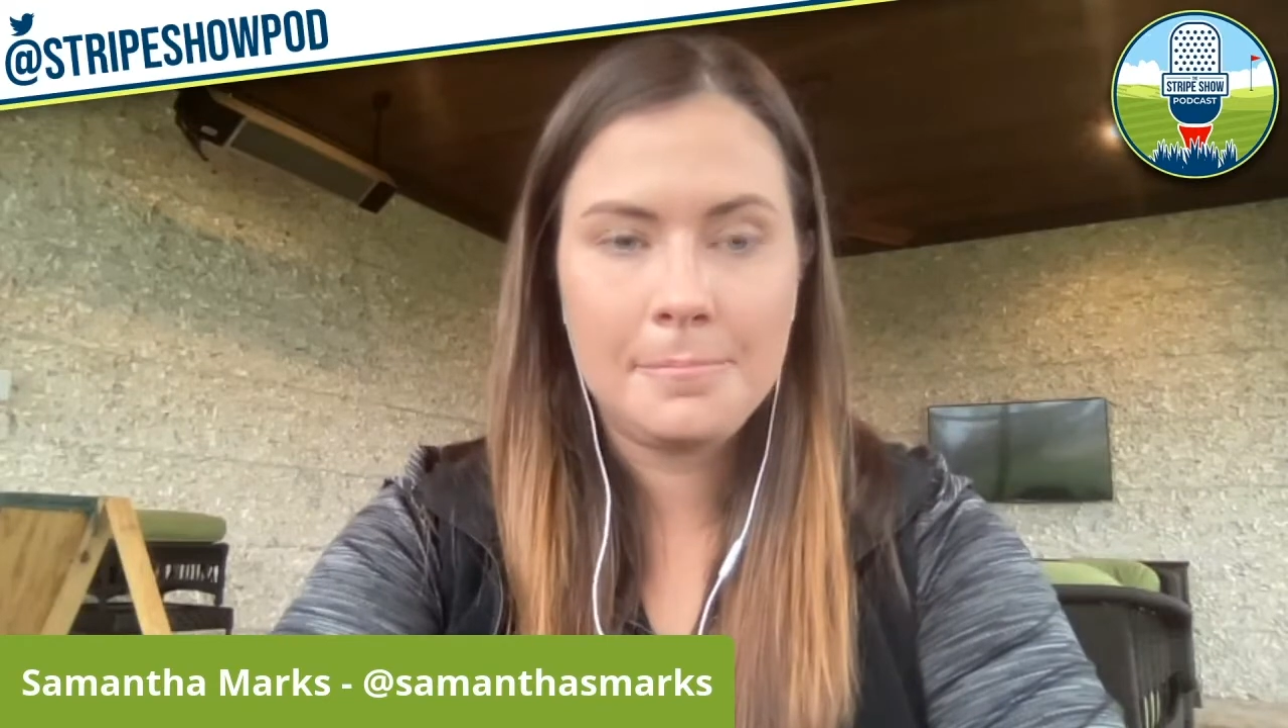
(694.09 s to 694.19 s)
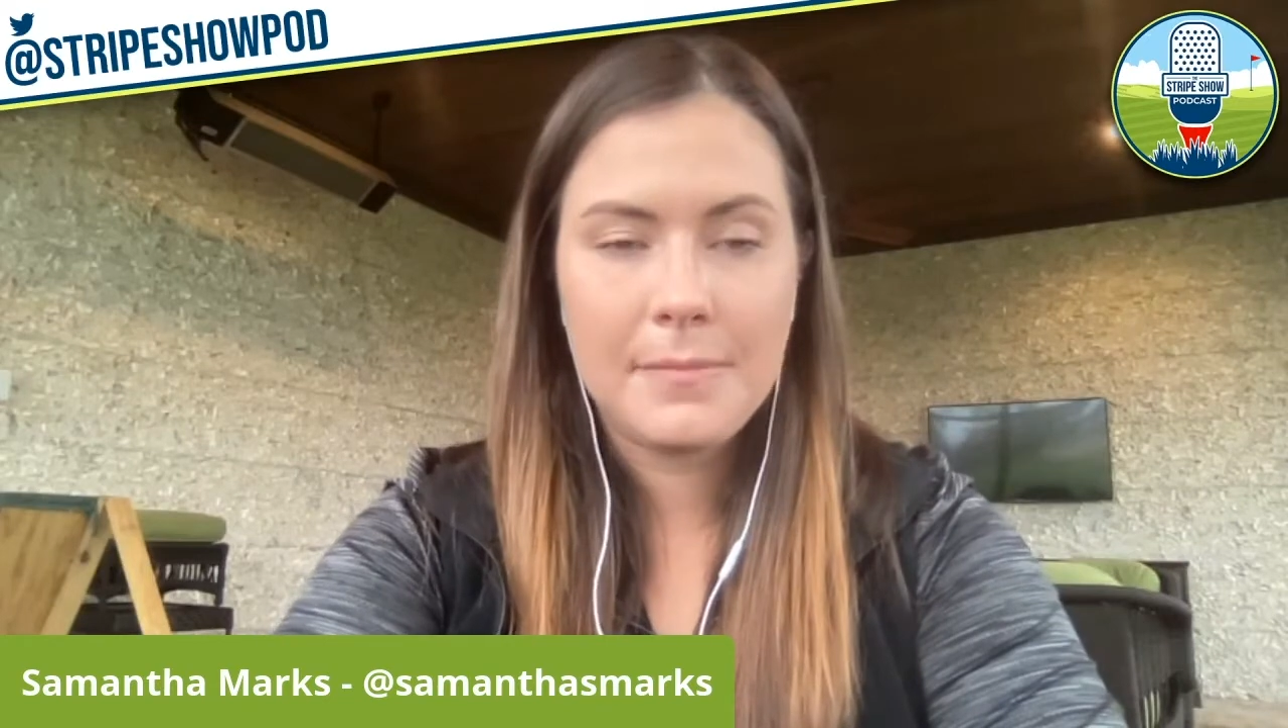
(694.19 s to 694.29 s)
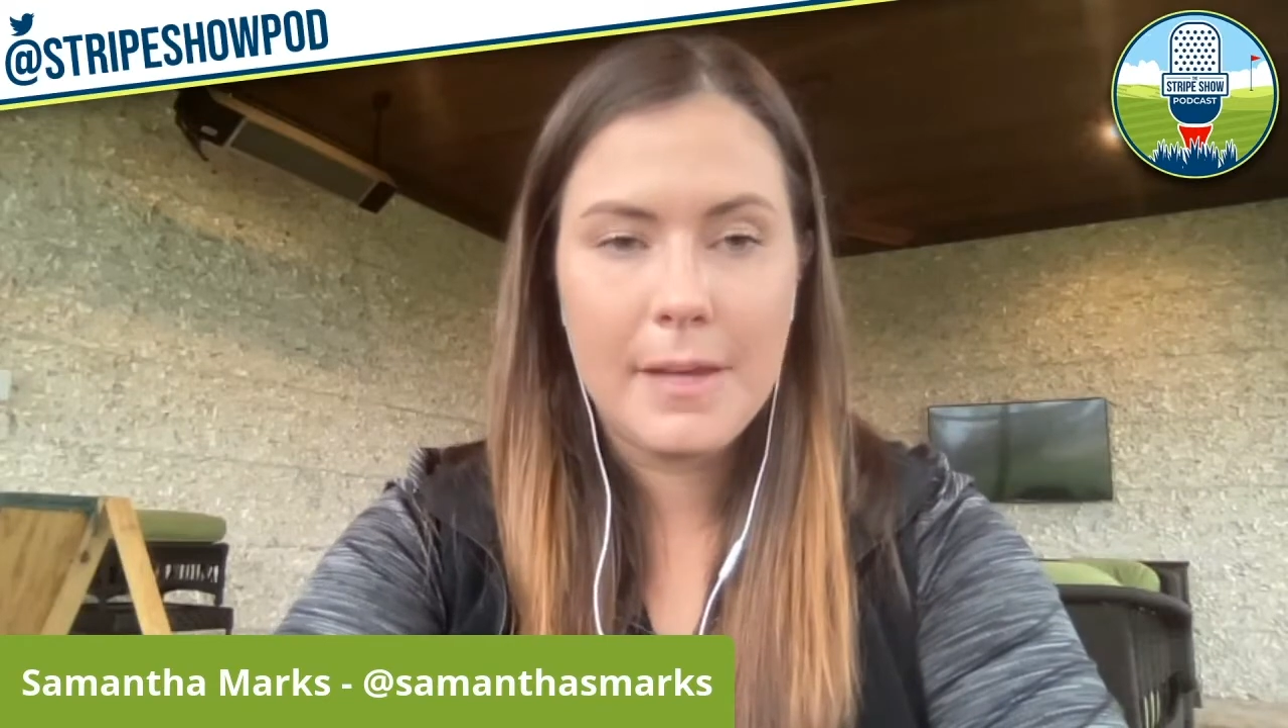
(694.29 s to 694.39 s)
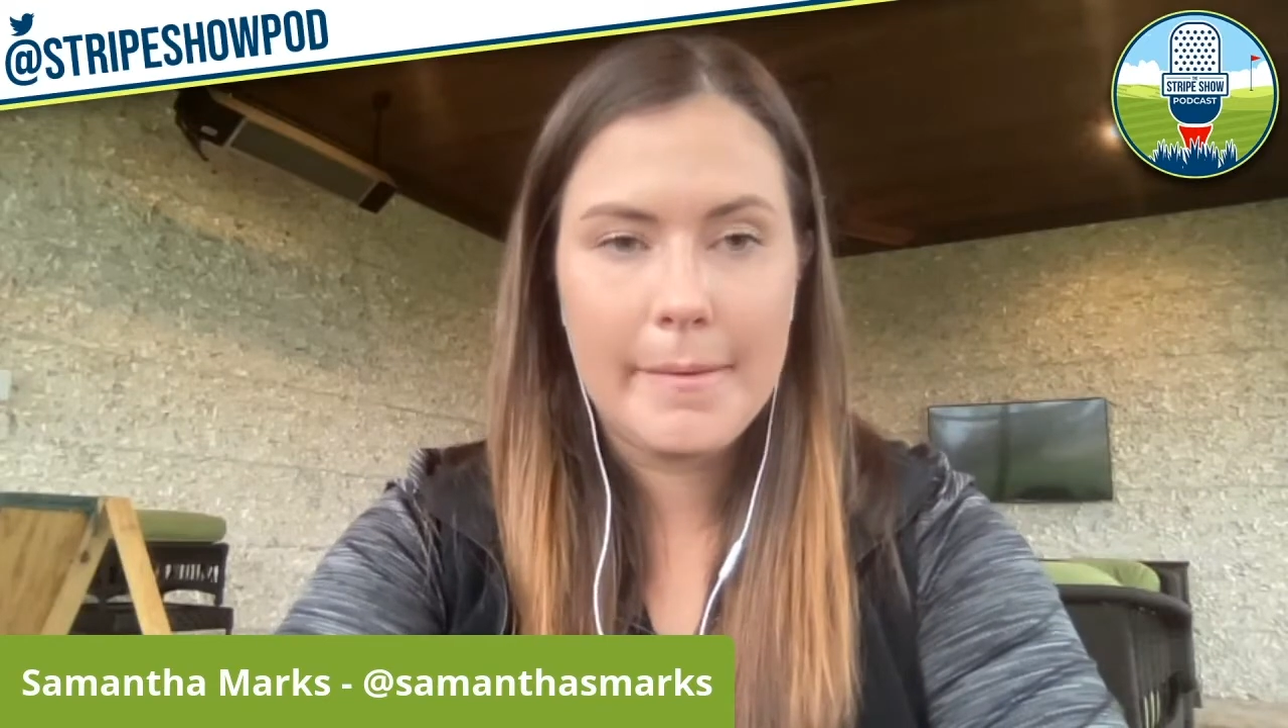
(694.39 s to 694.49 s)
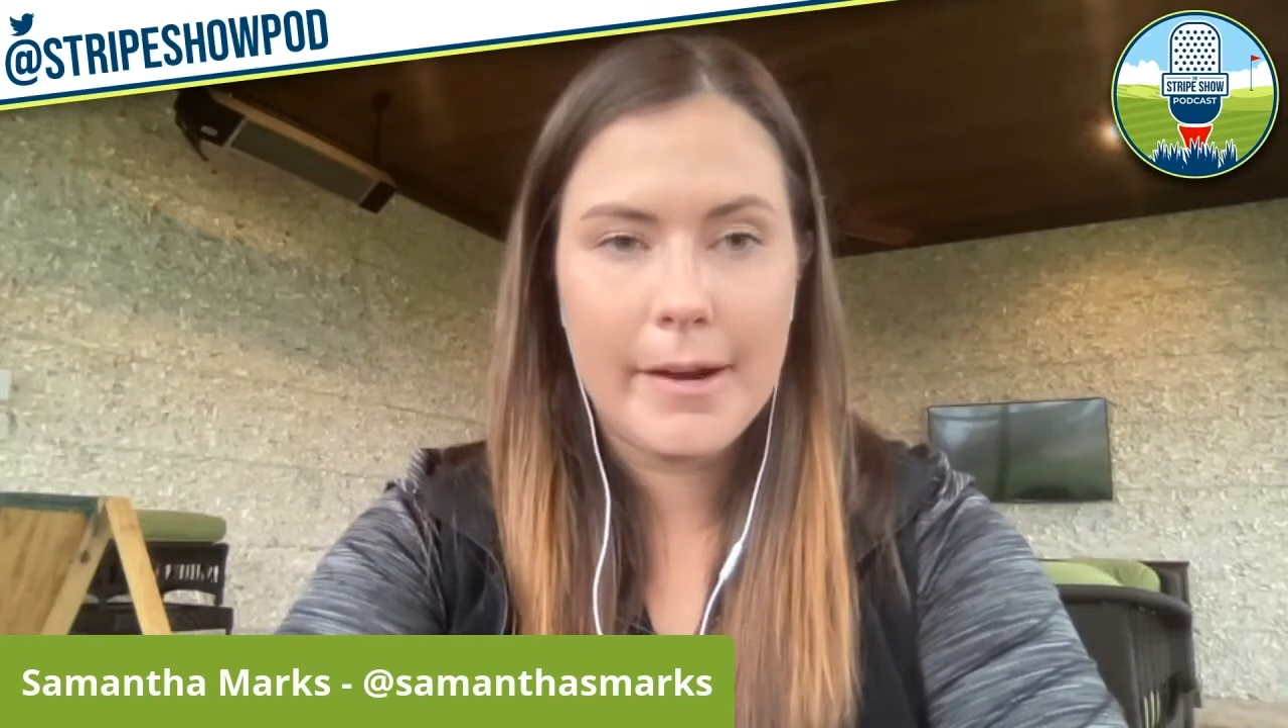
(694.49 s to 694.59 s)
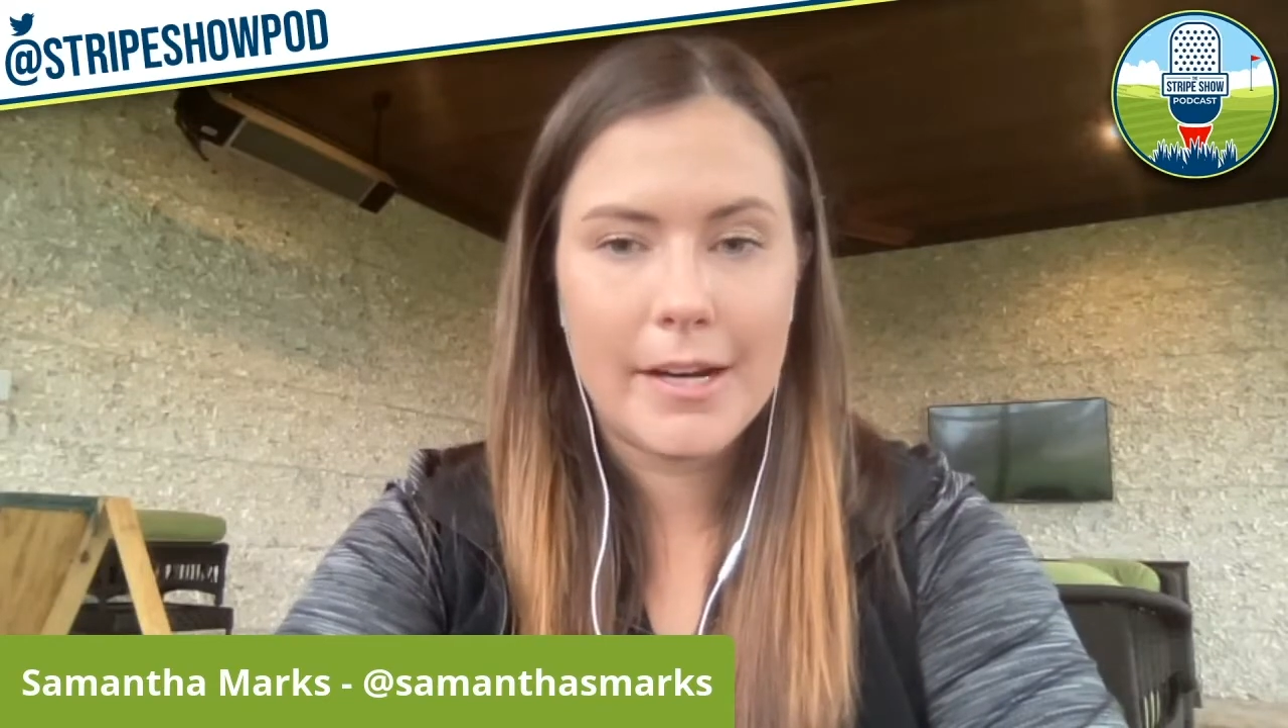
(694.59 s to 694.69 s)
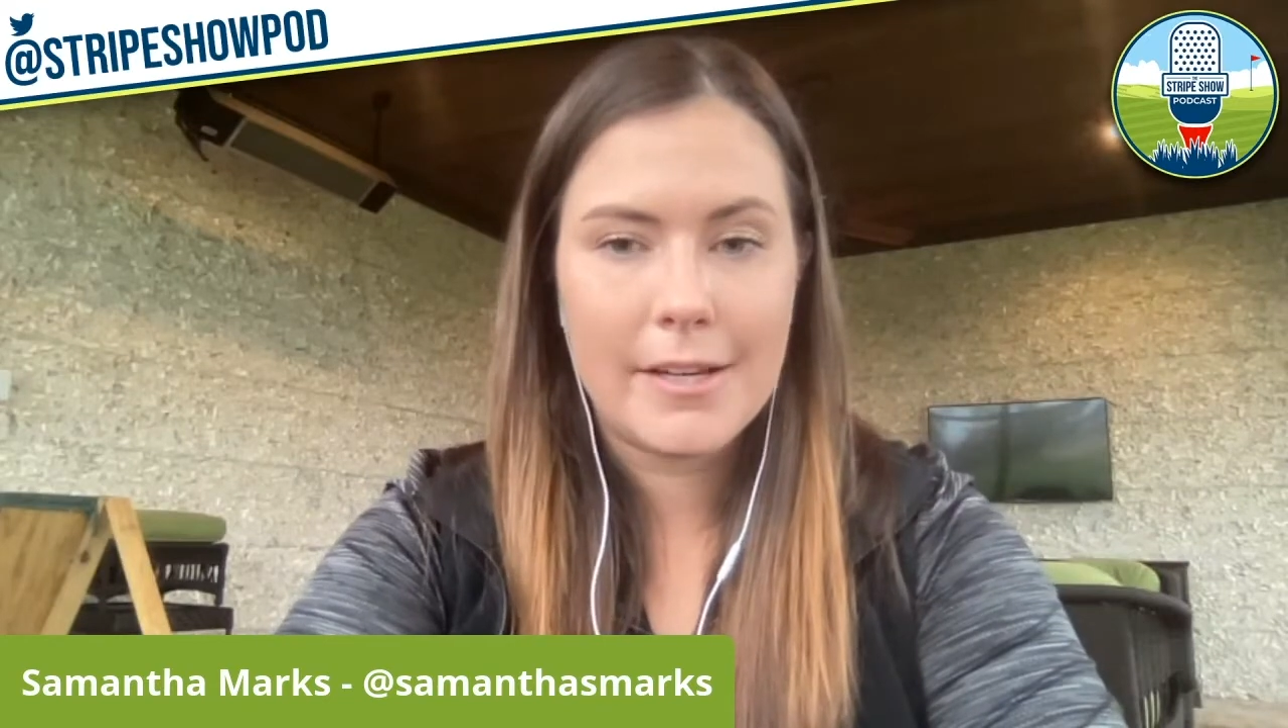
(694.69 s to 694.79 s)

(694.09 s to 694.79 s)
the American